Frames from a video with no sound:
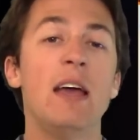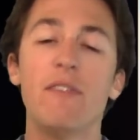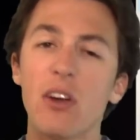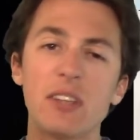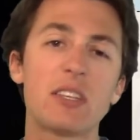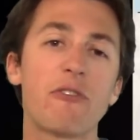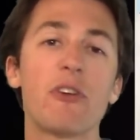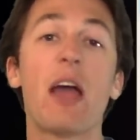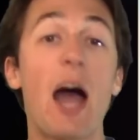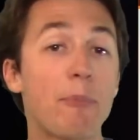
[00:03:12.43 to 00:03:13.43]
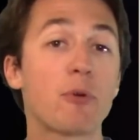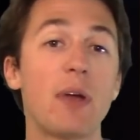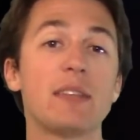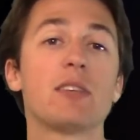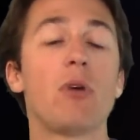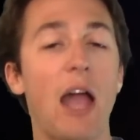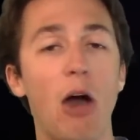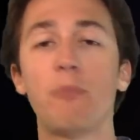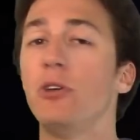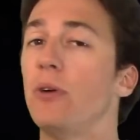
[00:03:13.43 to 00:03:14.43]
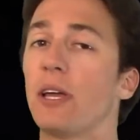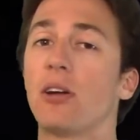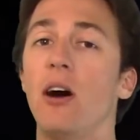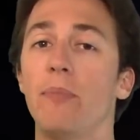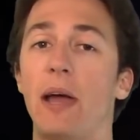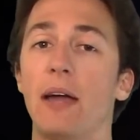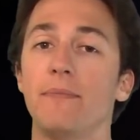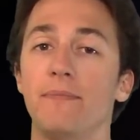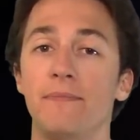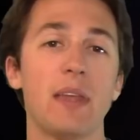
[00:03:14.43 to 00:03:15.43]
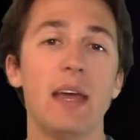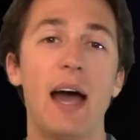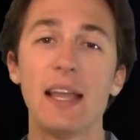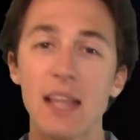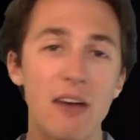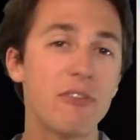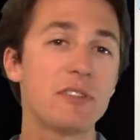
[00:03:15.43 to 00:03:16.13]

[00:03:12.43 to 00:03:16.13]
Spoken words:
various different upgrades that will help you in combat. I love in